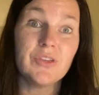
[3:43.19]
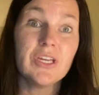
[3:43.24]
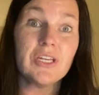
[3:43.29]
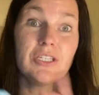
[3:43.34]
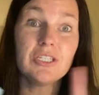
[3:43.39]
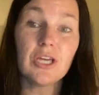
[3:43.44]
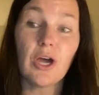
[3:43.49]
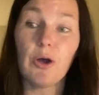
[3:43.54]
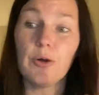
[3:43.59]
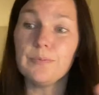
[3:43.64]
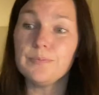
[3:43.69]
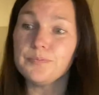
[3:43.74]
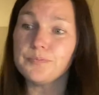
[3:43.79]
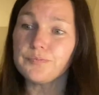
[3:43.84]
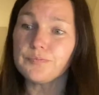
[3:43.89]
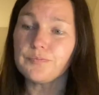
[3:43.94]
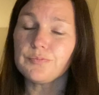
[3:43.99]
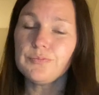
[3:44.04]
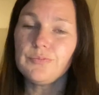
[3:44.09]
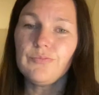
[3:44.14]
So
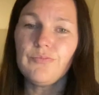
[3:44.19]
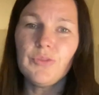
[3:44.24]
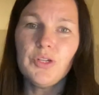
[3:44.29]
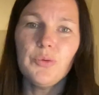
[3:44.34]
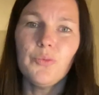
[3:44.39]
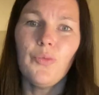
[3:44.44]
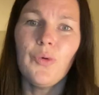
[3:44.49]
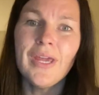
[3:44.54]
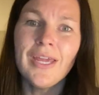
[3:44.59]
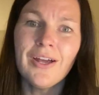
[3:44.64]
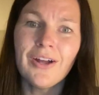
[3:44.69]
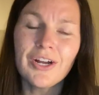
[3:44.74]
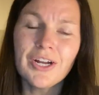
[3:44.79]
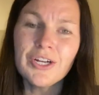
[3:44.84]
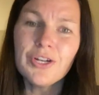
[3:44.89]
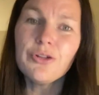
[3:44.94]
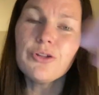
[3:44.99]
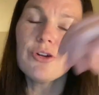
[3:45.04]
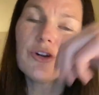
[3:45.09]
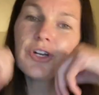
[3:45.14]
we are
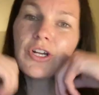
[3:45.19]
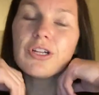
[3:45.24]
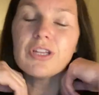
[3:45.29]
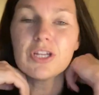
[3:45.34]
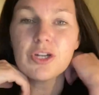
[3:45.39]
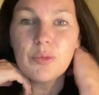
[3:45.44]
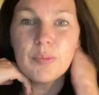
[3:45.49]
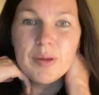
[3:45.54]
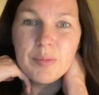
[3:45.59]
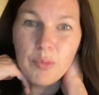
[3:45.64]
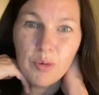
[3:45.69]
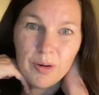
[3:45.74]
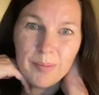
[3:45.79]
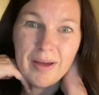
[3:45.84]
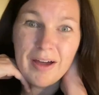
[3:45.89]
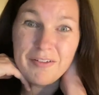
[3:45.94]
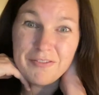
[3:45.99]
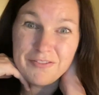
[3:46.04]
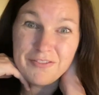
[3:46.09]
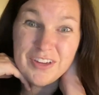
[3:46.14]
going to learn a little bit more
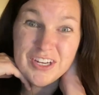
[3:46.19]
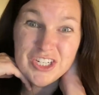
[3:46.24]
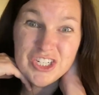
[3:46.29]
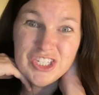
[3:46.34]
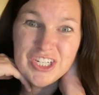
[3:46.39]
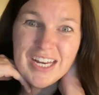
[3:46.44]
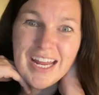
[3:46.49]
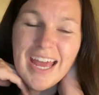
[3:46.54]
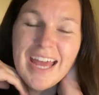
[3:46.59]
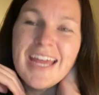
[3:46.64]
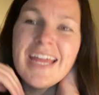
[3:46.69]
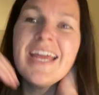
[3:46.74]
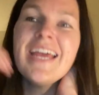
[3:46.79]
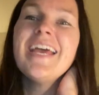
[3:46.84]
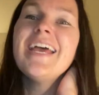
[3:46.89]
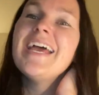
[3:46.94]
about fish today.